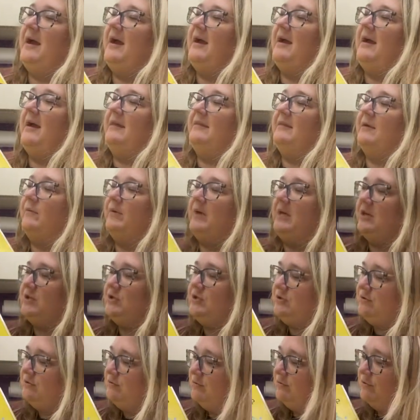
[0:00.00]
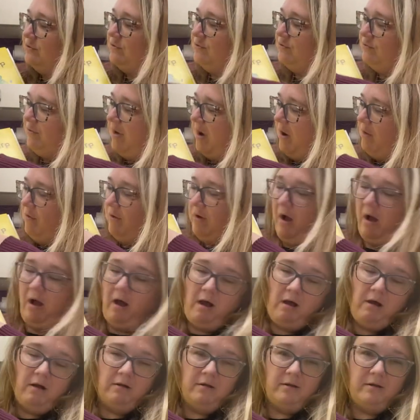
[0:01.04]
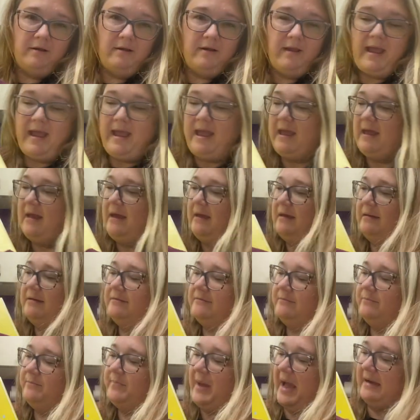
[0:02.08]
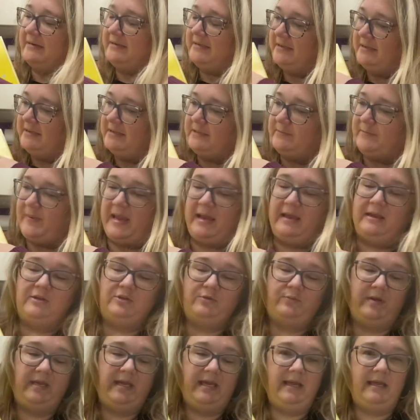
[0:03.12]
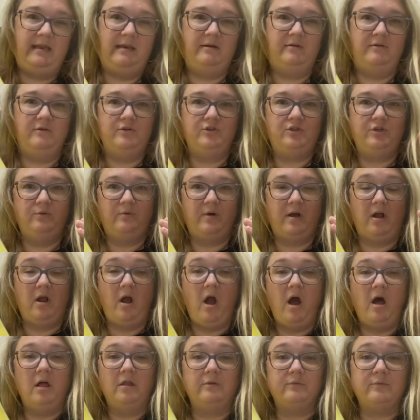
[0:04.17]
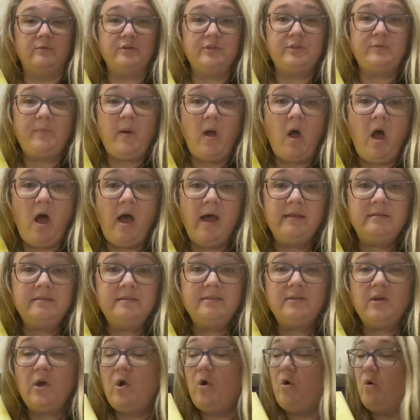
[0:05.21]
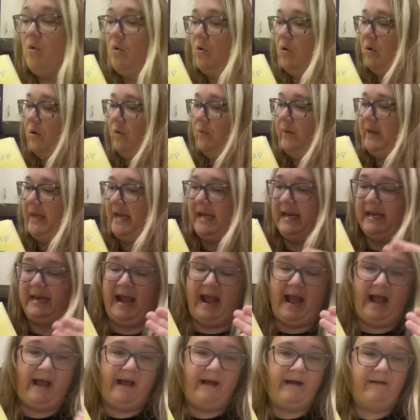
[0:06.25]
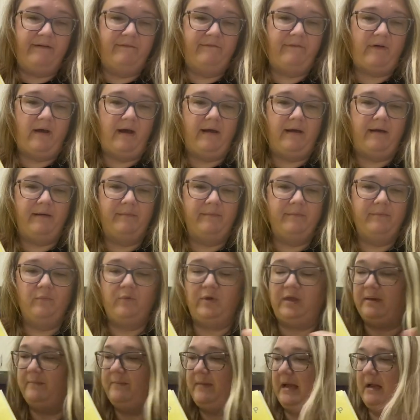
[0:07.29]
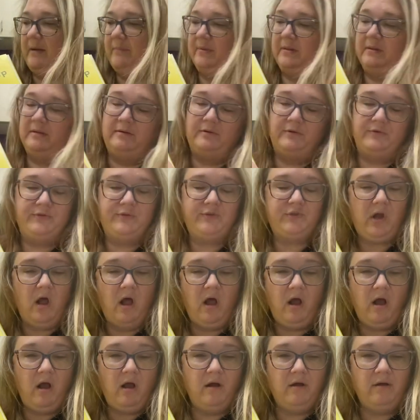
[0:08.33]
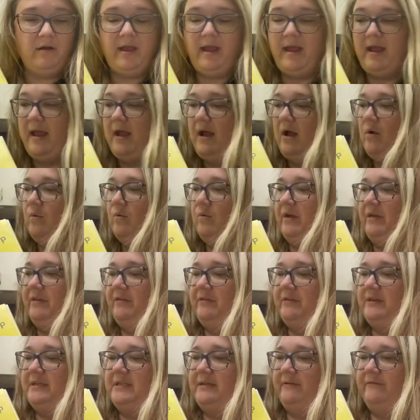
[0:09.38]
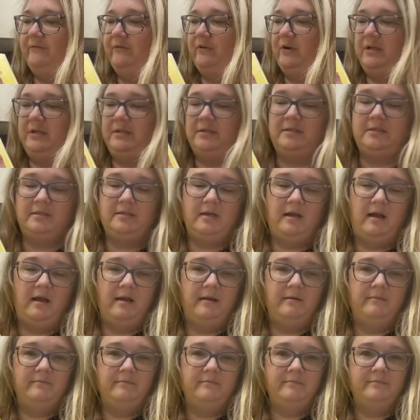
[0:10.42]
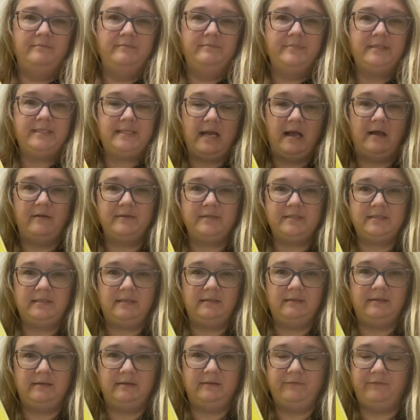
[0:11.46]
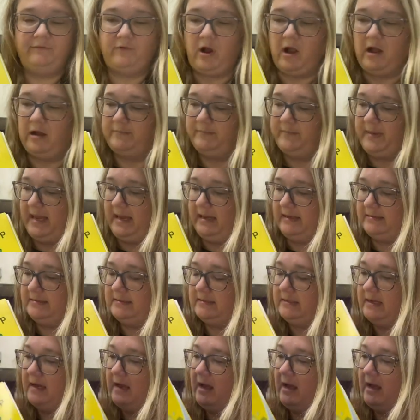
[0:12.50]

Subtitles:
And then we can do croak, honk, and back to this page we can do a call and response, or we can have we can make up a little song with the different sounds that the frog makes.